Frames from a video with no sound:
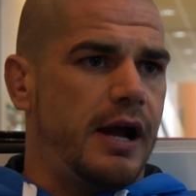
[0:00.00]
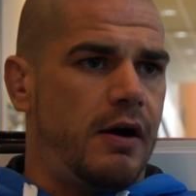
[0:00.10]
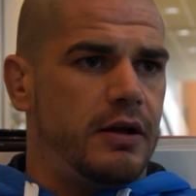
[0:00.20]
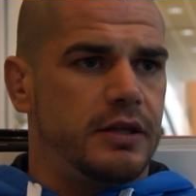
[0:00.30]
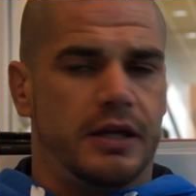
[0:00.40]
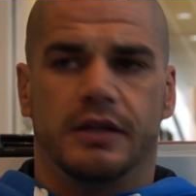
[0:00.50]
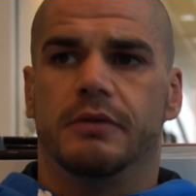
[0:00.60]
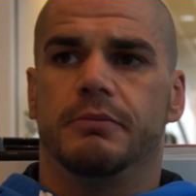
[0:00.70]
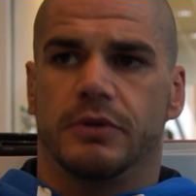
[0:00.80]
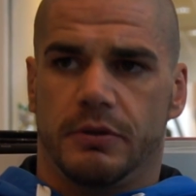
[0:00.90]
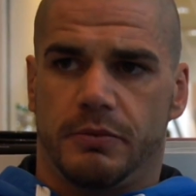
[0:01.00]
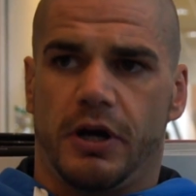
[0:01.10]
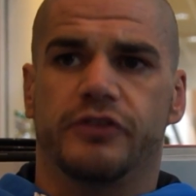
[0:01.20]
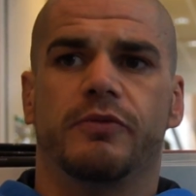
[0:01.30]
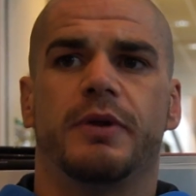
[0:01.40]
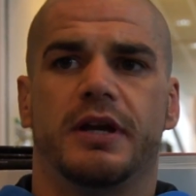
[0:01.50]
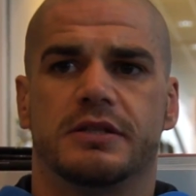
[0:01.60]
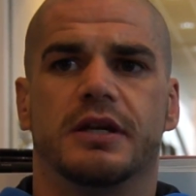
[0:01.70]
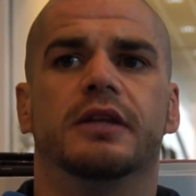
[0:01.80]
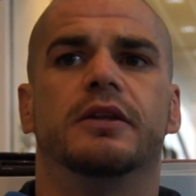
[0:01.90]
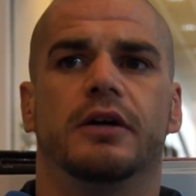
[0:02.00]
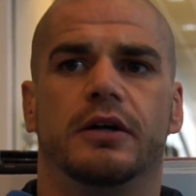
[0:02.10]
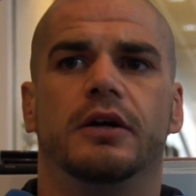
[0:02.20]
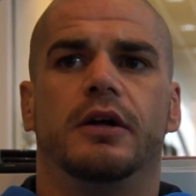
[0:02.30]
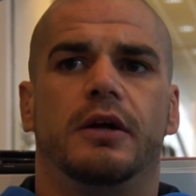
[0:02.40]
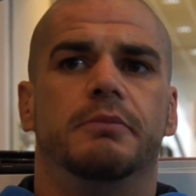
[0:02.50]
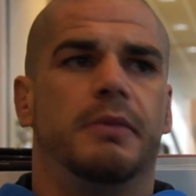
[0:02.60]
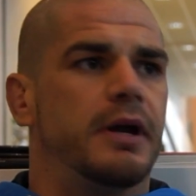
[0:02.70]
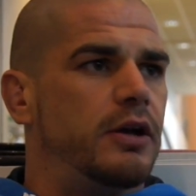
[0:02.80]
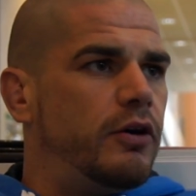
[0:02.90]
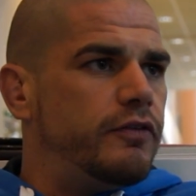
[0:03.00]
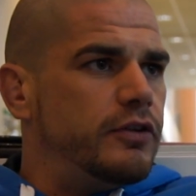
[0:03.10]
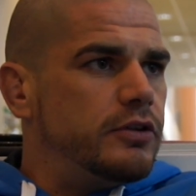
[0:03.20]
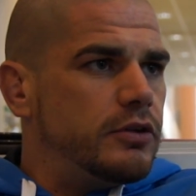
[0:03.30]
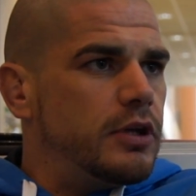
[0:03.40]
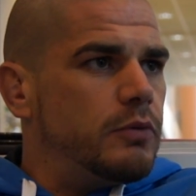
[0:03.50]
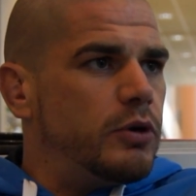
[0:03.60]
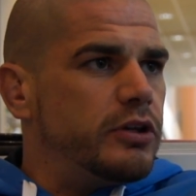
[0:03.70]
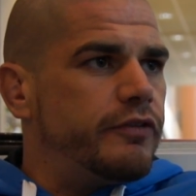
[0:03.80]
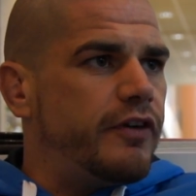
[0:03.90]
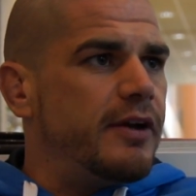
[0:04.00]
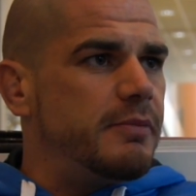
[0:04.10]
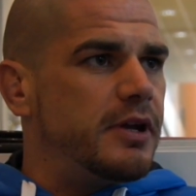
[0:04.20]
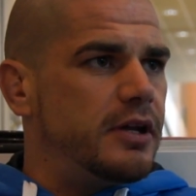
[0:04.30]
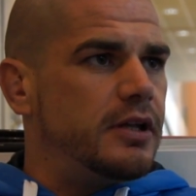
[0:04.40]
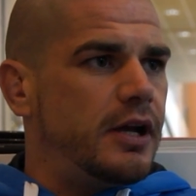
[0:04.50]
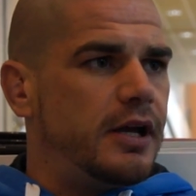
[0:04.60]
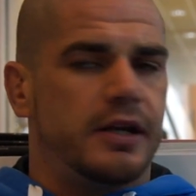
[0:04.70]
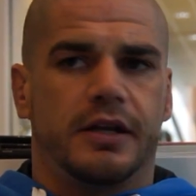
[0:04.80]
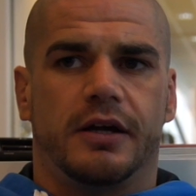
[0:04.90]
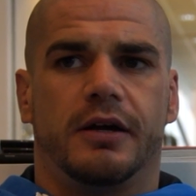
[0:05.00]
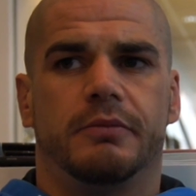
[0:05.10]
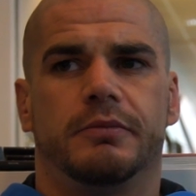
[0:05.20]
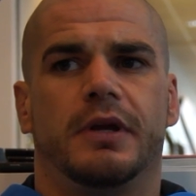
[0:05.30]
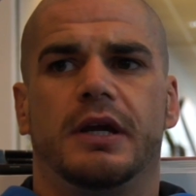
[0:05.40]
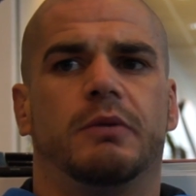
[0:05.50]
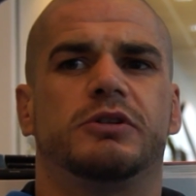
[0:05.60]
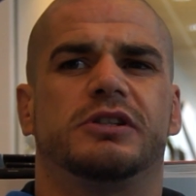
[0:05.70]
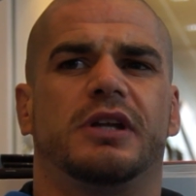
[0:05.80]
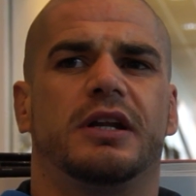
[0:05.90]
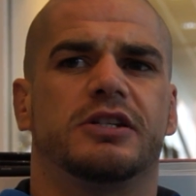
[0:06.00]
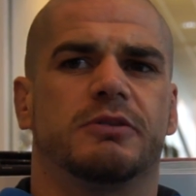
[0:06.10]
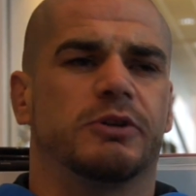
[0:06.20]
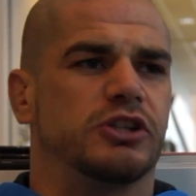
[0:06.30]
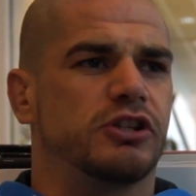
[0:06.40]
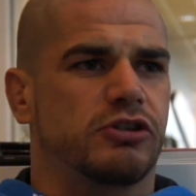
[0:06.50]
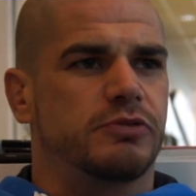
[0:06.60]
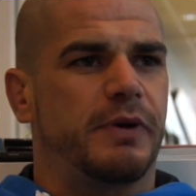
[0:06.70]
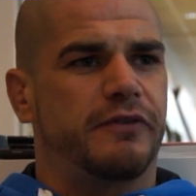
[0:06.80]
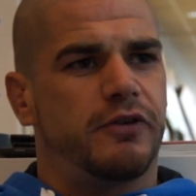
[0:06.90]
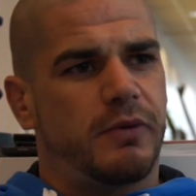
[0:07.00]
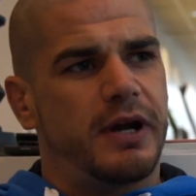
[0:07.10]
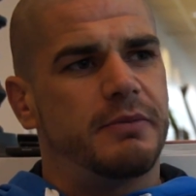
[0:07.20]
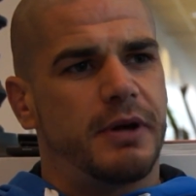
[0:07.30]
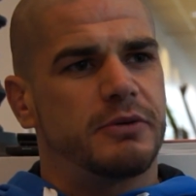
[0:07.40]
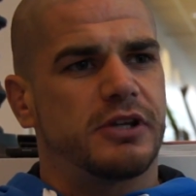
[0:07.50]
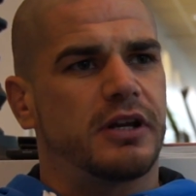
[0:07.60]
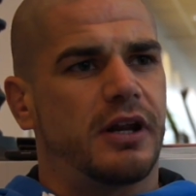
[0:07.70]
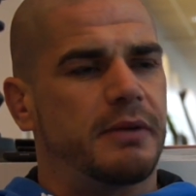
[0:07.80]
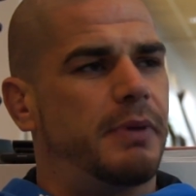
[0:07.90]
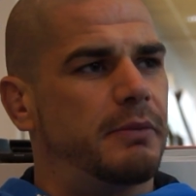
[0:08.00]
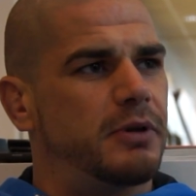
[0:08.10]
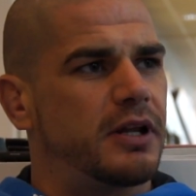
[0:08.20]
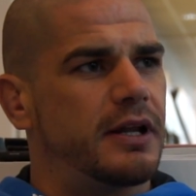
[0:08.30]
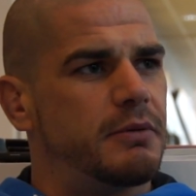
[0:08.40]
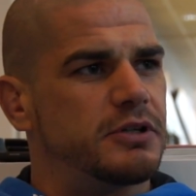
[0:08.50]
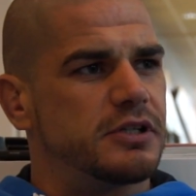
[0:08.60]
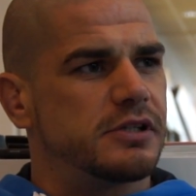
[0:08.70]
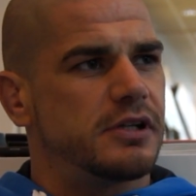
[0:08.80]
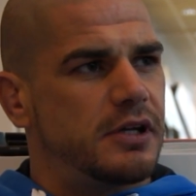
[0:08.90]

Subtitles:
out. And then the guys from here said that he wanted to fight me, and it wasn't done in so much a disrespectful way, but it was done like publicly, which is